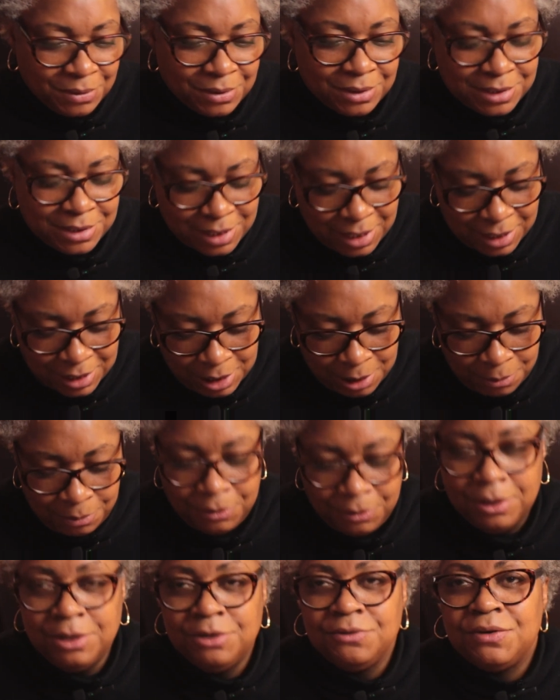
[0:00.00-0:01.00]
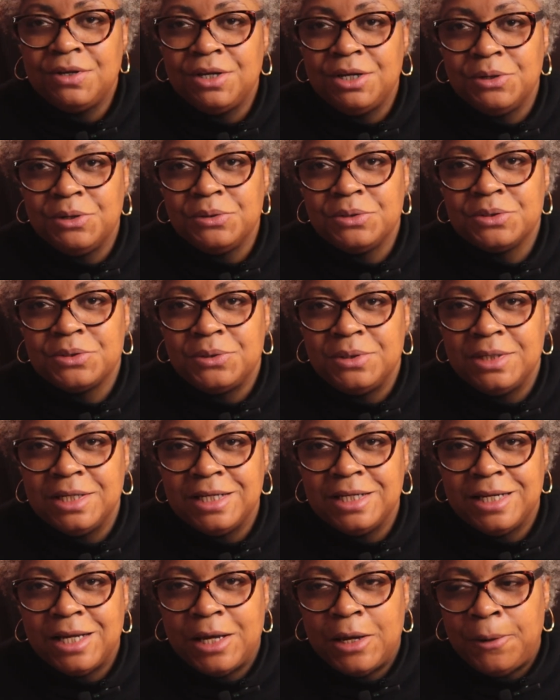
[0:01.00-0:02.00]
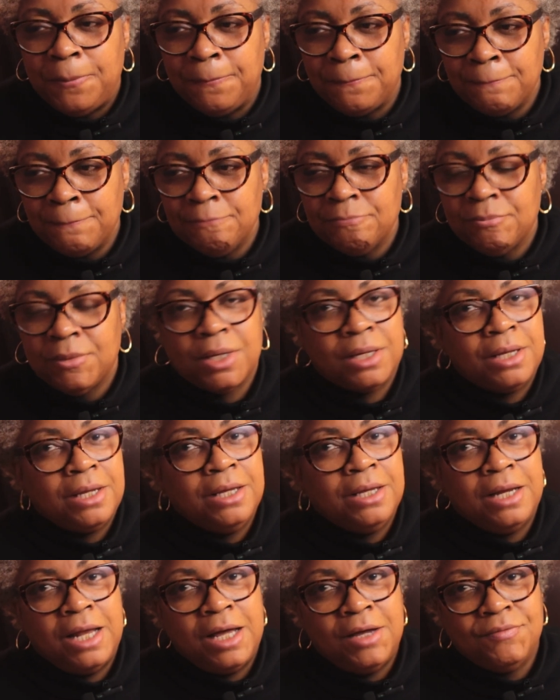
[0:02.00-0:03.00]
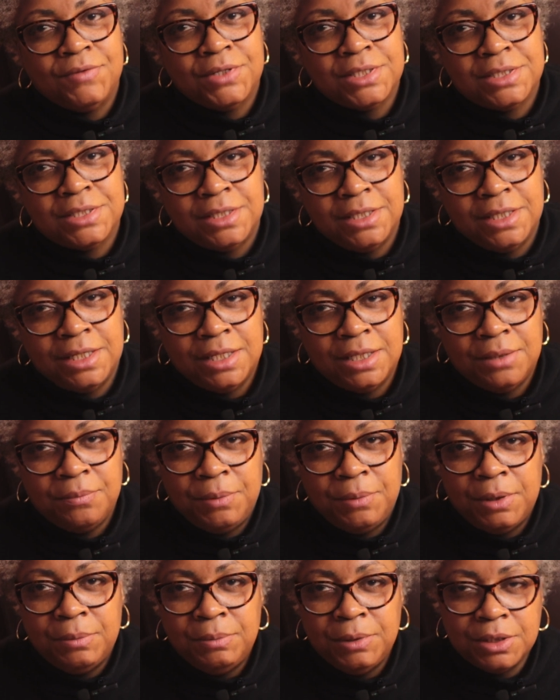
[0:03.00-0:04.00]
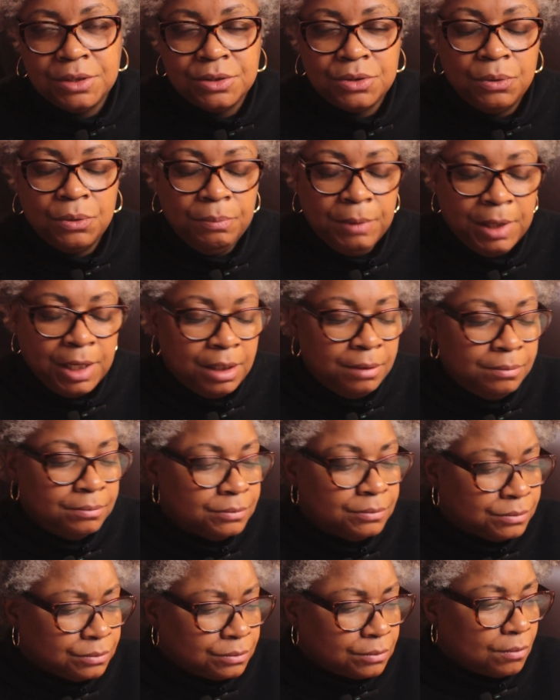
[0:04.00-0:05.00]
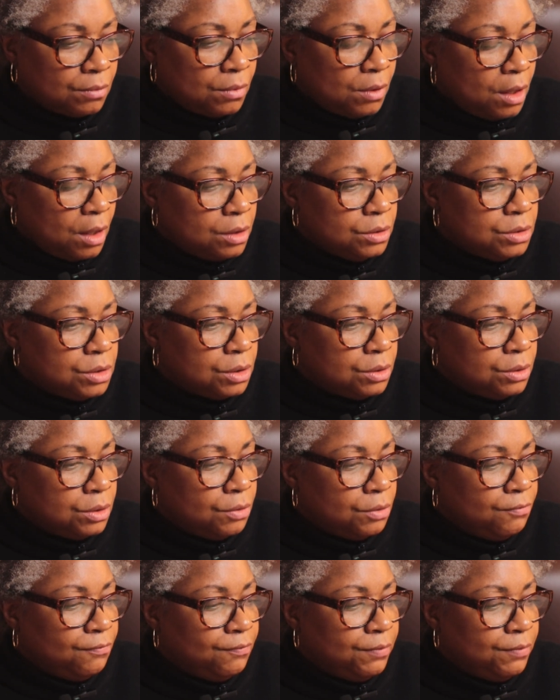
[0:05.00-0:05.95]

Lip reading: it's got a couple hundred years on it now. Again, obviously, in the public domain. So, no